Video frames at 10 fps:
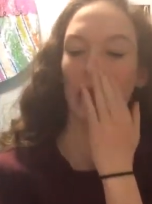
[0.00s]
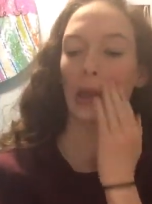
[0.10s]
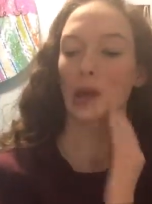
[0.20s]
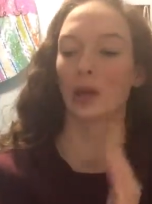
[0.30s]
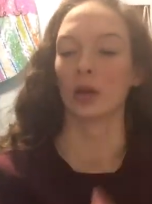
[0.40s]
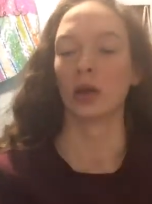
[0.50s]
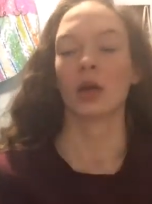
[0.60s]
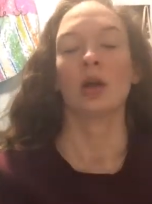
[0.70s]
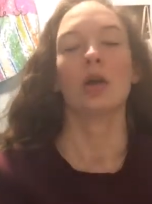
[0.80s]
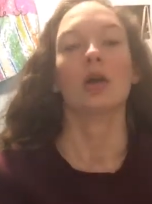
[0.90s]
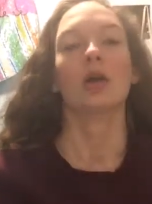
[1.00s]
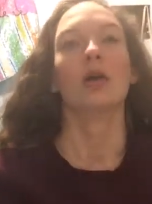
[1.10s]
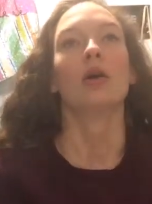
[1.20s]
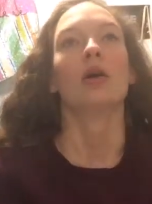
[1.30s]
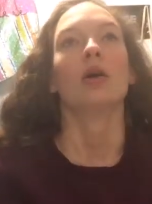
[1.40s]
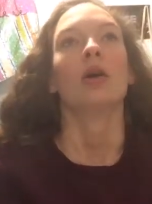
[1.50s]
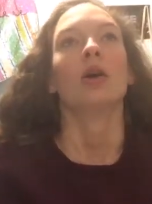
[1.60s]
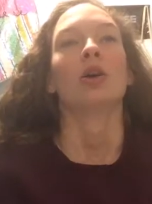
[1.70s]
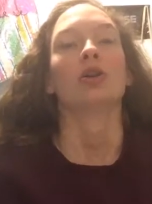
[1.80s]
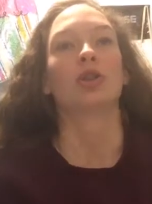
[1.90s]
And
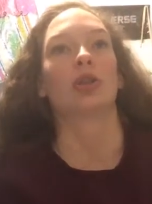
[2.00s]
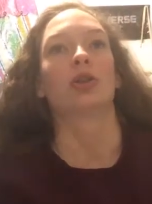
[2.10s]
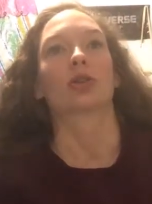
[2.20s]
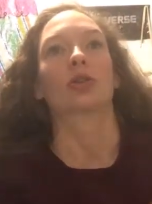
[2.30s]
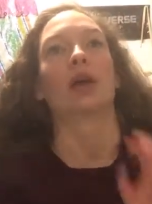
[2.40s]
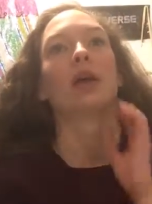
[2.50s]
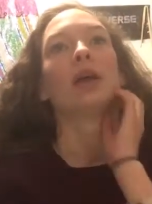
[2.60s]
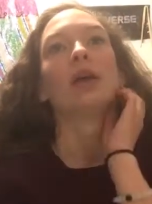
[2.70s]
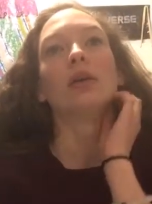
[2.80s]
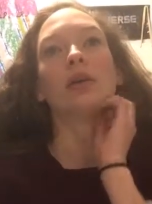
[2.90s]
she looked on it